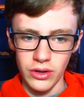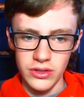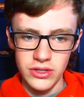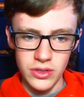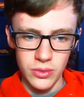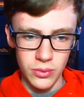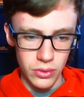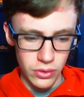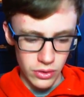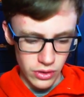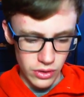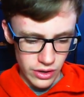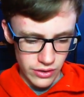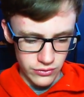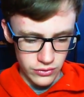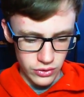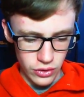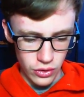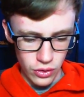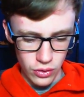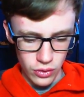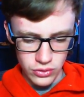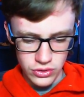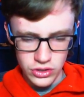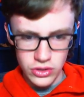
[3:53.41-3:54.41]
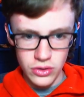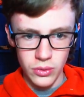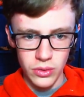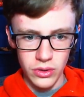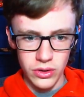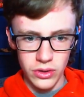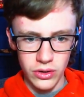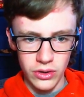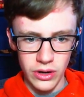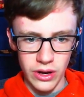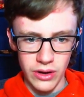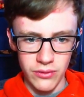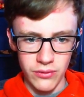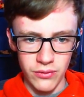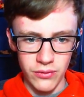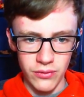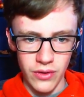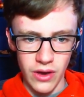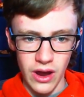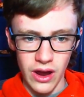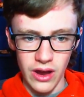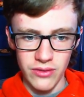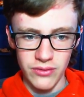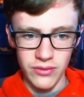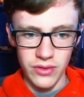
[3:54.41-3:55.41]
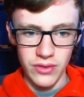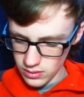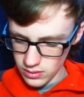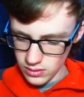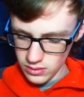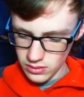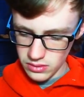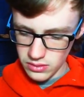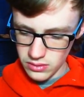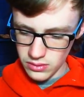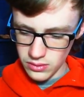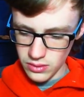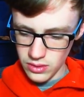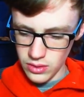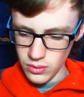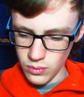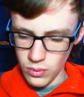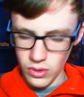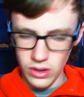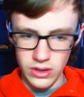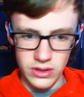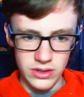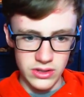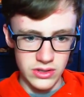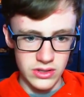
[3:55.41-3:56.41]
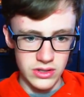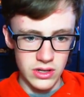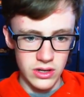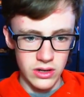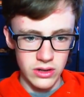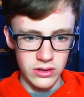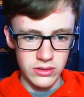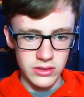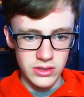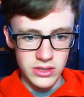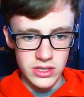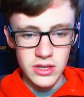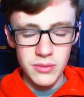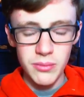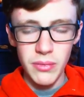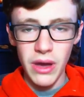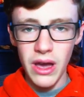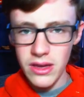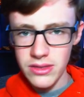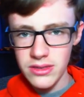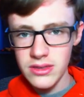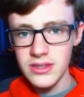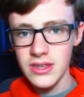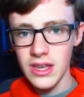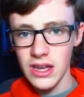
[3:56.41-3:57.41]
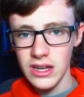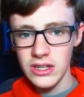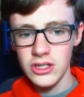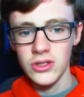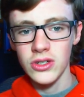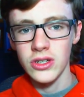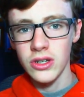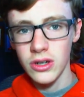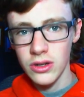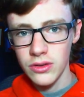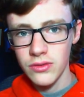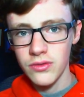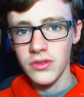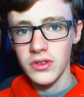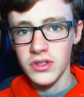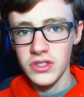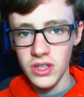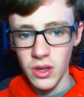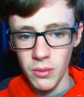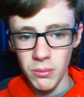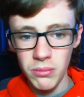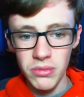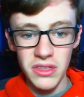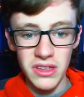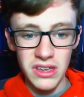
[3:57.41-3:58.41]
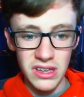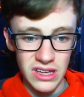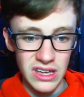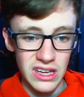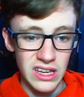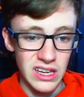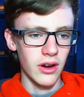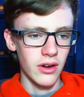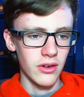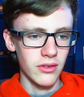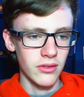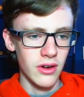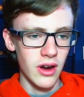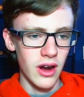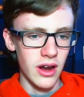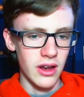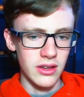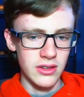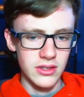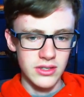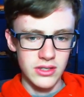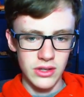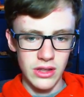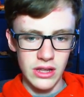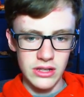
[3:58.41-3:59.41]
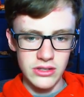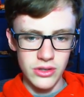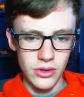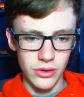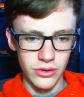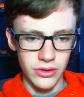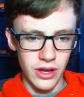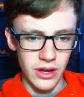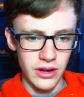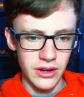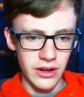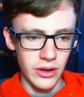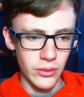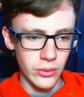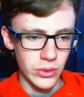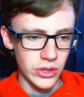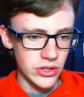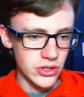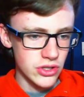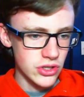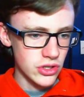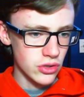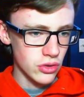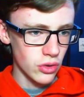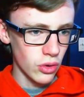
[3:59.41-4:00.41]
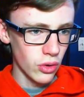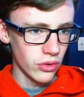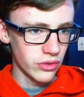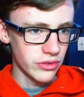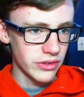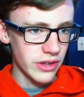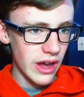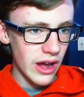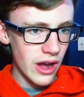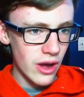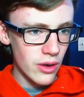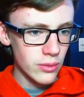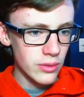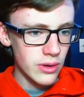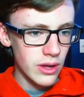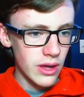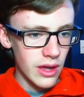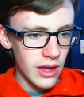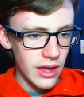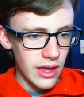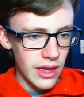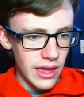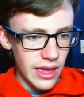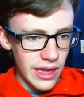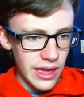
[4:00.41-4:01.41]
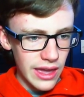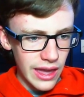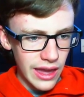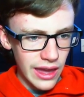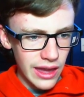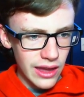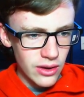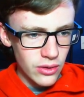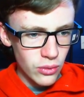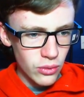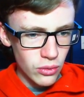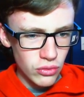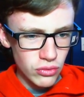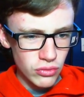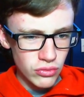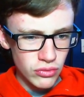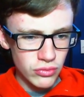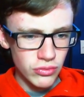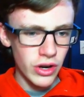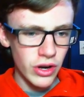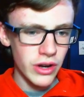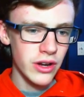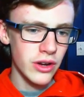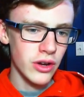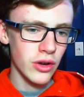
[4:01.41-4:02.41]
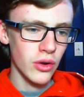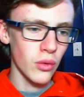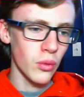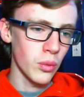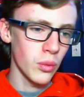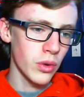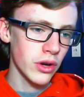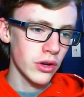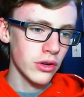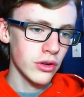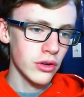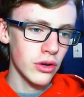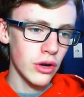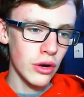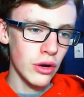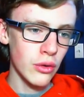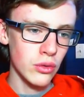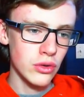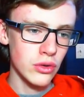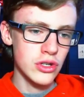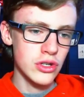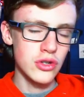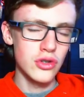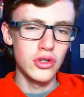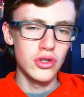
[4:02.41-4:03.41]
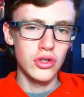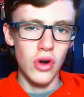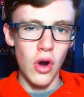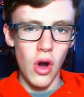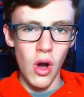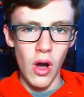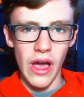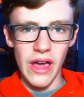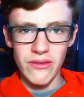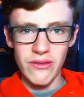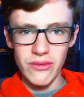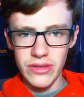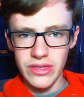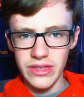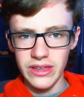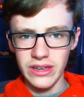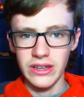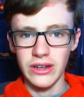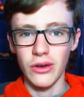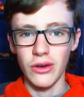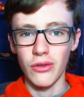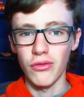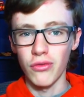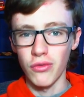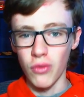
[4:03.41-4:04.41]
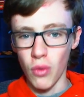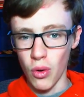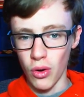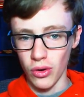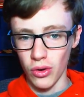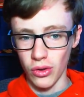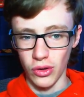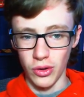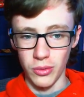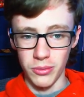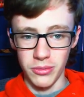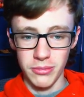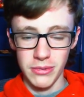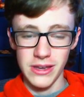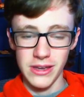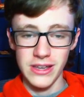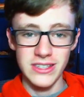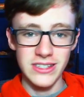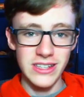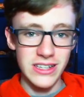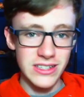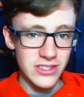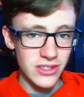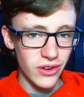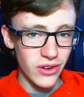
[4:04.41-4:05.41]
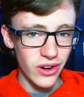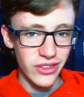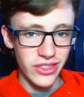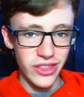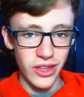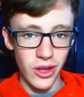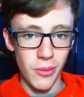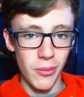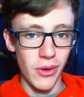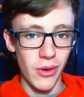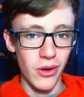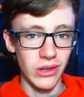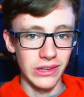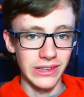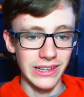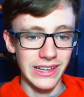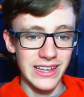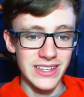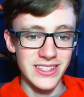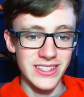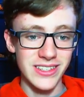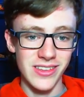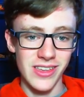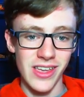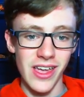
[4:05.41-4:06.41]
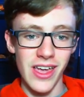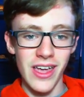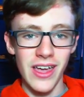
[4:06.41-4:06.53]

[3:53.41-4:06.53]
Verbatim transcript: So we're gonna have to go 205. 310. See, math is actually good for something. Right, so that's all done. Now we can scroll down, and right here we're gonna know draw everything in a for loop, because that's the great thing about a list.